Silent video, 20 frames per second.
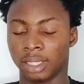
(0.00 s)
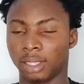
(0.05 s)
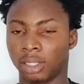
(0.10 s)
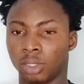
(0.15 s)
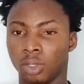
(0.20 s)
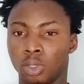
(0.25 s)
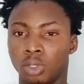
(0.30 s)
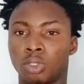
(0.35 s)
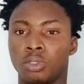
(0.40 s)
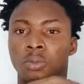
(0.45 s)

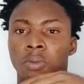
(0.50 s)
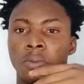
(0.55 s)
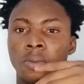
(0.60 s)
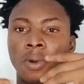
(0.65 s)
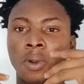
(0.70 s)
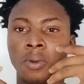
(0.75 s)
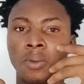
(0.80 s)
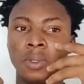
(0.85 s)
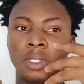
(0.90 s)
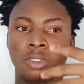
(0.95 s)
So you're
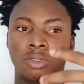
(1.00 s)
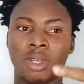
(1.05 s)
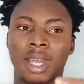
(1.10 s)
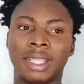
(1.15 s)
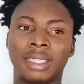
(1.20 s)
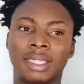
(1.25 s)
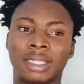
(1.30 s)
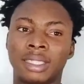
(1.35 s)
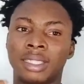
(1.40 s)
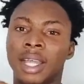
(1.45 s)
always
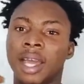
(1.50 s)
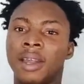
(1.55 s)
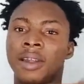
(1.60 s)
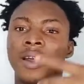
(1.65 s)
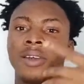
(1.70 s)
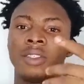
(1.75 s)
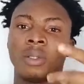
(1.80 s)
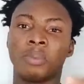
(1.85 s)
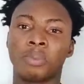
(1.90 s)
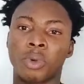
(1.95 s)
writing
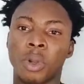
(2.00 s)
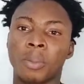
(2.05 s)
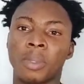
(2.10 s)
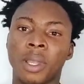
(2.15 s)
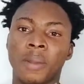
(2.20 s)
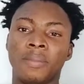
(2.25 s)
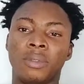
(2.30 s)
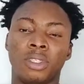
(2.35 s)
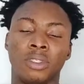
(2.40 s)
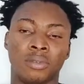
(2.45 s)
around the
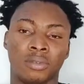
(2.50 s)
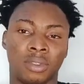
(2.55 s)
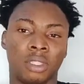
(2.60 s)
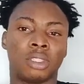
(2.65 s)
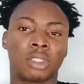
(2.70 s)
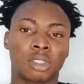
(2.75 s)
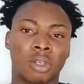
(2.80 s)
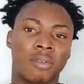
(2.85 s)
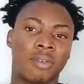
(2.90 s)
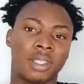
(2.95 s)
problems you've
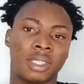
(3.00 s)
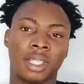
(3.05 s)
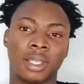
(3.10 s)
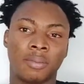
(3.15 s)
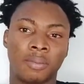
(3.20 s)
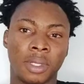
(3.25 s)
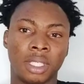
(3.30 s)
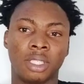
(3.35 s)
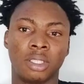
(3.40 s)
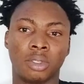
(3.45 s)
discovered that
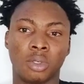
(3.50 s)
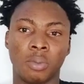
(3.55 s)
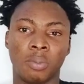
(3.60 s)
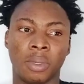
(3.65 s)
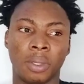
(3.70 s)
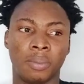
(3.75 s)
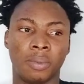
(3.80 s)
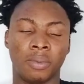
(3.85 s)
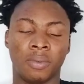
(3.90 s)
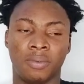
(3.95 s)
medical
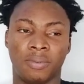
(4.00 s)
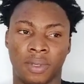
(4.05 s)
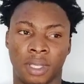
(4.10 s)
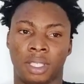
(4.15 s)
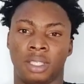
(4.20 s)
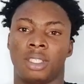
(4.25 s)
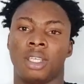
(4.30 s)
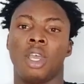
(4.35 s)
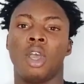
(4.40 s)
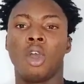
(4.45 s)
people
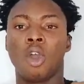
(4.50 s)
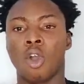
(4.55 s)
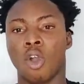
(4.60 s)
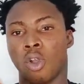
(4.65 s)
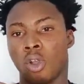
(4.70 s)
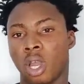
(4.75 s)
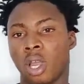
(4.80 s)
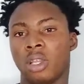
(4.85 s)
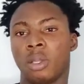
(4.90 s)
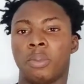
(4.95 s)
face,
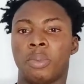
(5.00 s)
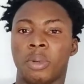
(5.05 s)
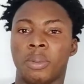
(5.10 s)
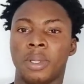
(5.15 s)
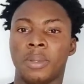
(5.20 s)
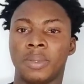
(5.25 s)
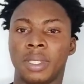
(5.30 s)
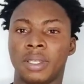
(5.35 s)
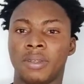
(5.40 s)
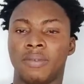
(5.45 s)
or around the
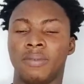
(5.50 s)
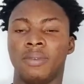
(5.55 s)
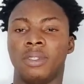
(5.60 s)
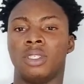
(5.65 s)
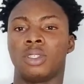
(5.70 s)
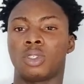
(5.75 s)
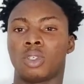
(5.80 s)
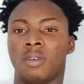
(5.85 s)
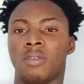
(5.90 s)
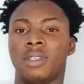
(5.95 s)
problem that you've
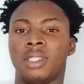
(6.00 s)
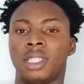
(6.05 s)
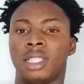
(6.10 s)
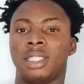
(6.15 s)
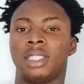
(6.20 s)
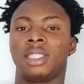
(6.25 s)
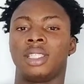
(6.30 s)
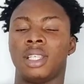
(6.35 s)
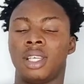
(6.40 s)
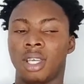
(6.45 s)
discovered
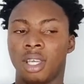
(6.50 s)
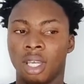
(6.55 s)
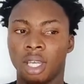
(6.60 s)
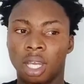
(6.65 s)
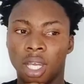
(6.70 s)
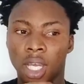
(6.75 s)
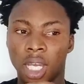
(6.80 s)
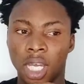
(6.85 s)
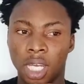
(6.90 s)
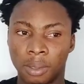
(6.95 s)
that
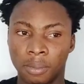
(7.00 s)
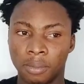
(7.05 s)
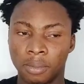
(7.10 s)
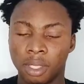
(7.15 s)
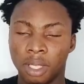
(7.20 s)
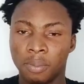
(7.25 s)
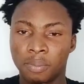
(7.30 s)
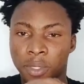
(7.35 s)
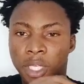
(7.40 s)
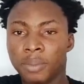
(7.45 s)

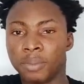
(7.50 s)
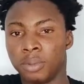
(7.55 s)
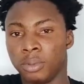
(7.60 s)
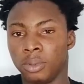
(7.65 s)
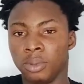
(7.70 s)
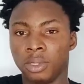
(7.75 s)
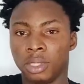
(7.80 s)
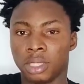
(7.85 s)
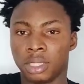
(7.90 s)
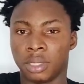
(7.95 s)

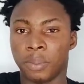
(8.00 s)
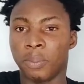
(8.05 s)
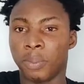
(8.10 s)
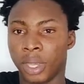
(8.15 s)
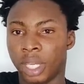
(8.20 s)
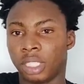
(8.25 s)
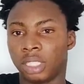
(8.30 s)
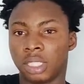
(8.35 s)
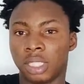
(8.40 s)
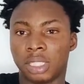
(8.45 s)
the
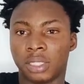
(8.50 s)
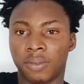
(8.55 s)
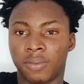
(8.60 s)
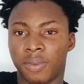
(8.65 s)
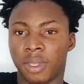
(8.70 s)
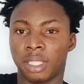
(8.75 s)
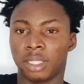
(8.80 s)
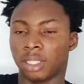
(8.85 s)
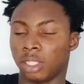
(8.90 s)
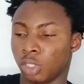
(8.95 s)
patients
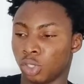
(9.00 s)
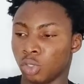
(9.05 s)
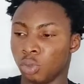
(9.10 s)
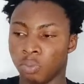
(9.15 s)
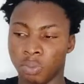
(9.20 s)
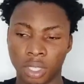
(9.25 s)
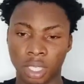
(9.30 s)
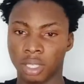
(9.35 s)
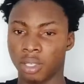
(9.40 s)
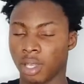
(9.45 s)
face. It
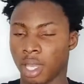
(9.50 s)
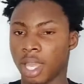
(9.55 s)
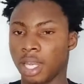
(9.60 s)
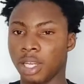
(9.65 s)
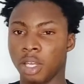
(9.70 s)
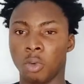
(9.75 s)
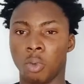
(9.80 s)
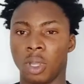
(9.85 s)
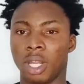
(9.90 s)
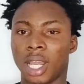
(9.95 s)
could be
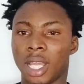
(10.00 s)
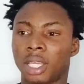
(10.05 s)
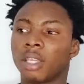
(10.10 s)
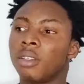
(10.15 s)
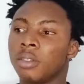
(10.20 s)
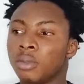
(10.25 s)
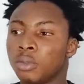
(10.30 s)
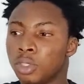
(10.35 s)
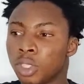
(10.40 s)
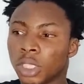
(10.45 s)
any way. Like,
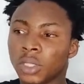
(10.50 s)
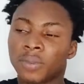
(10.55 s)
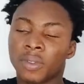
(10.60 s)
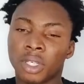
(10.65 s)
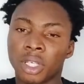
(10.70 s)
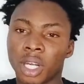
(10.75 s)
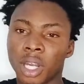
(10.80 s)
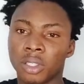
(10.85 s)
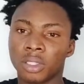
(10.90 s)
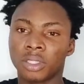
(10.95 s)
just
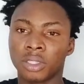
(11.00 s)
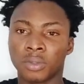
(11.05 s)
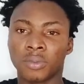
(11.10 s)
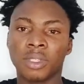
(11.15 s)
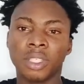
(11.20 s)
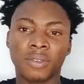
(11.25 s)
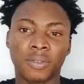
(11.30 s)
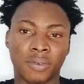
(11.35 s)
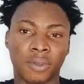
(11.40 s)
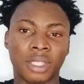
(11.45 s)
figure out, you
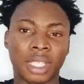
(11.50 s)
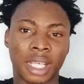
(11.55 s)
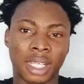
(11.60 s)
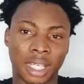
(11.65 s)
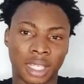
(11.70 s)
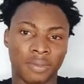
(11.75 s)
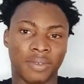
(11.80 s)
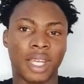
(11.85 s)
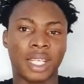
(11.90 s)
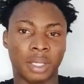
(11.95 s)
need to first
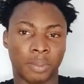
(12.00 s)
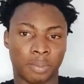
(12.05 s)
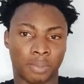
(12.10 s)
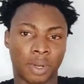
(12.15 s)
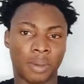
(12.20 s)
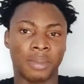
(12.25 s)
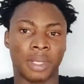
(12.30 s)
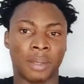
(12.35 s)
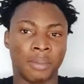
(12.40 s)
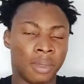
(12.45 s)
identify the
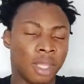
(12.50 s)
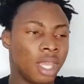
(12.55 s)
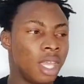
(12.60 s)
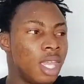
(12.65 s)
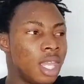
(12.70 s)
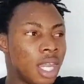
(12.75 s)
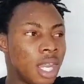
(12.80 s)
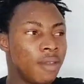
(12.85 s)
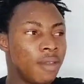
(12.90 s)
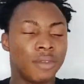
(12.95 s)
problem.
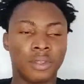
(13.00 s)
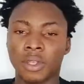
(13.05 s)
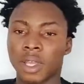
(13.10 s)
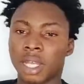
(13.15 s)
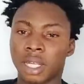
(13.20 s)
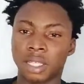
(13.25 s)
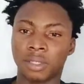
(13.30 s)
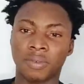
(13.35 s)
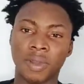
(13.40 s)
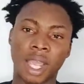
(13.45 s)
If you don't
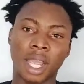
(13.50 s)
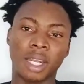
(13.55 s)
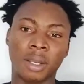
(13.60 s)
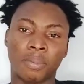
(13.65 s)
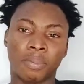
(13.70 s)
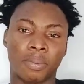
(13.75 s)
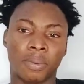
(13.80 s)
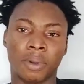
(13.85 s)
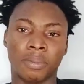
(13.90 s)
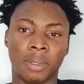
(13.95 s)
identify any
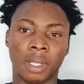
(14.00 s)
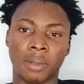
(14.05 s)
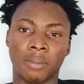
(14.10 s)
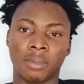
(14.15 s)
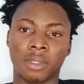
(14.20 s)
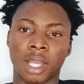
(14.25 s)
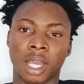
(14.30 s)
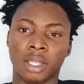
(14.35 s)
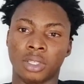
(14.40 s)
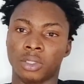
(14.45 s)

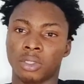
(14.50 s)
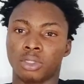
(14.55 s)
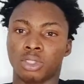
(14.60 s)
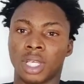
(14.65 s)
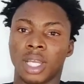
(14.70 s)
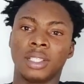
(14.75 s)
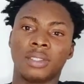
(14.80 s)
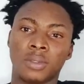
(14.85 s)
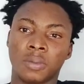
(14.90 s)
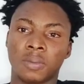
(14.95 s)
problem and you're
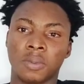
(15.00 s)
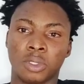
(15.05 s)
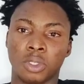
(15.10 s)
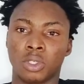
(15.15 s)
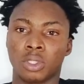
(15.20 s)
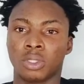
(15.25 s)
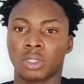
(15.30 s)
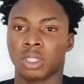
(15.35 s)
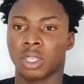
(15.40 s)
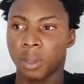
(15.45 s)
trying to
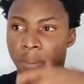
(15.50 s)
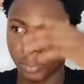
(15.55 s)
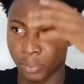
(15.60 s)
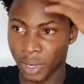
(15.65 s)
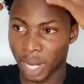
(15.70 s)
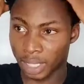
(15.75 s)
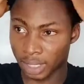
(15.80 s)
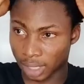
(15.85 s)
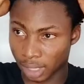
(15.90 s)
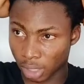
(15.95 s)
just keep
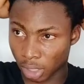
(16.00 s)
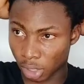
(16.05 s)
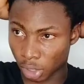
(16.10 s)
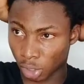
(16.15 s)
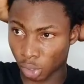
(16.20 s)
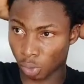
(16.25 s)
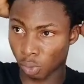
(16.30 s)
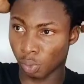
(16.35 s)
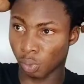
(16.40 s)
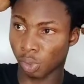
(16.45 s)
writing,
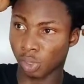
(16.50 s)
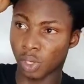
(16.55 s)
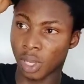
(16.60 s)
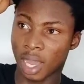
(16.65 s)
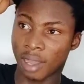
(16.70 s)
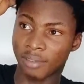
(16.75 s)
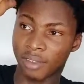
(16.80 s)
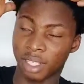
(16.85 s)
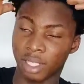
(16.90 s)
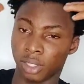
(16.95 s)
you would not
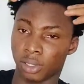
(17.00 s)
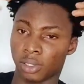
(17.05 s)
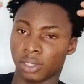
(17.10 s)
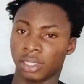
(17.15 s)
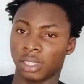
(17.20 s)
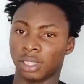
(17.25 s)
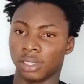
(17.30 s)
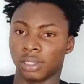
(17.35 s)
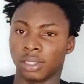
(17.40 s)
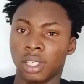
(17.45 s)
have any
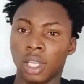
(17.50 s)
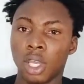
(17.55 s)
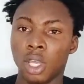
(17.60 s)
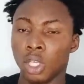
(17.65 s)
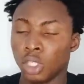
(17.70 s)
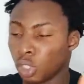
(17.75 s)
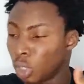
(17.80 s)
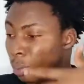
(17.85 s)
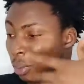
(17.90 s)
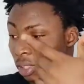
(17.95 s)
audience.
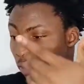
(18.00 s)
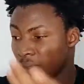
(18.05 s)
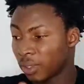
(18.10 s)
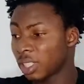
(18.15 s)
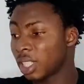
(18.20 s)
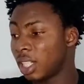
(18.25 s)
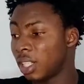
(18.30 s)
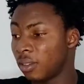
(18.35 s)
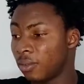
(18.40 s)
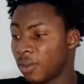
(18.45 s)
So you must
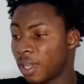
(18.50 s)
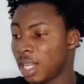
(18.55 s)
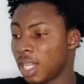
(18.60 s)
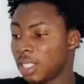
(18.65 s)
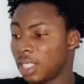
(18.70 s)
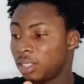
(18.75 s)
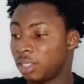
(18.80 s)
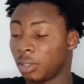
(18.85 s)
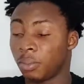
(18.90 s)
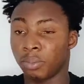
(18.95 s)
first identify that
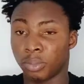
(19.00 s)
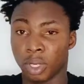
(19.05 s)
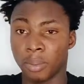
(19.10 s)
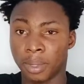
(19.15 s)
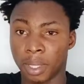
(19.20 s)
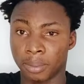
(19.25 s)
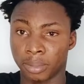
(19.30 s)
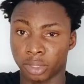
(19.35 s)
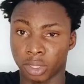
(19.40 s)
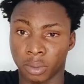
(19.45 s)
there's a
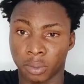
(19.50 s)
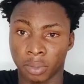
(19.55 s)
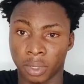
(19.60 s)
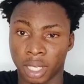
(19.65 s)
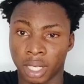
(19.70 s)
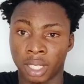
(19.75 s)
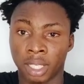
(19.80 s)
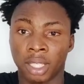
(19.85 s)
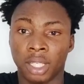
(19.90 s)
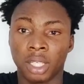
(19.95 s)
problem
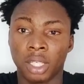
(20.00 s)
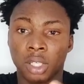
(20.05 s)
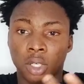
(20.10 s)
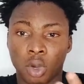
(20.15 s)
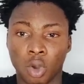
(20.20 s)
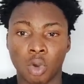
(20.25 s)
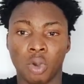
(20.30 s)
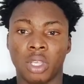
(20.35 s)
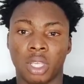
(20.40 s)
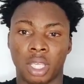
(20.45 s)
somewhere,
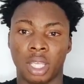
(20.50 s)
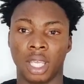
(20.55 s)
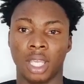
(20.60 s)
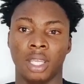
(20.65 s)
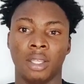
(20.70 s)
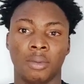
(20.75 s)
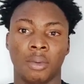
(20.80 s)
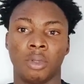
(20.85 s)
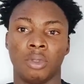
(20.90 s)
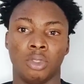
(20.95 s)

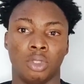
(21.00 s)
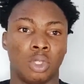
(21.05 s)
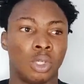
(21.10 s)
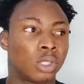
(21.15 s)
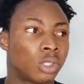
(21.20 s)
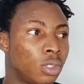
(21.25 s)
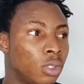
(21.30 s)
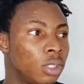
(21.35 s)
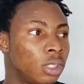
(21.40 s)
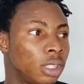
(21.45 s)
okay,
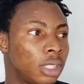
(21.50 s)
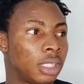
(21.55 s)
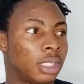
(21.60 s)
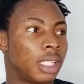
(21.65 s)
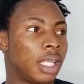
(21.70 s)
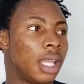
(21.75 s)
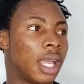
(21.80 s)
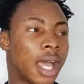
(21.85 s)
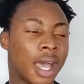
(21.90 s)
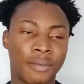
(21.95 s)
doctors,
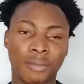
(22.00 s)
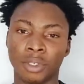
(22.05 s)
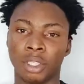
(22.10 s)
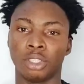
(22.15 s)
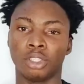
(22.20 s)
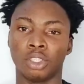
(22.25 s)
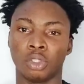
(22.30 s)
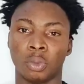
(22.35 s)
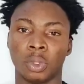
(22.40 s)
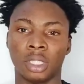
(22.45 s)
they have
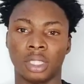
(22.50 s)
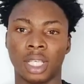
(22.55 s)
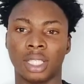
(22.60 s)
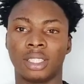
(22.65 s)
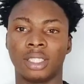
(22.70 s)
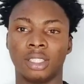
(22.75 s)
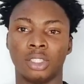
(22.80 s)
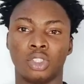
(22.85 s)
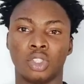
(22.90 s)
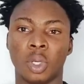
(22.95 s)
issues with
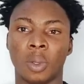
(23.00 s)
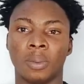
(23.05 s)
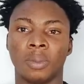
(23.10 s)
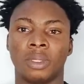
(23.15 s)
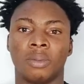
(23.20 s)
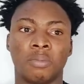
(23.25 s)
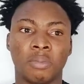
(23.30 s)
getting jobs.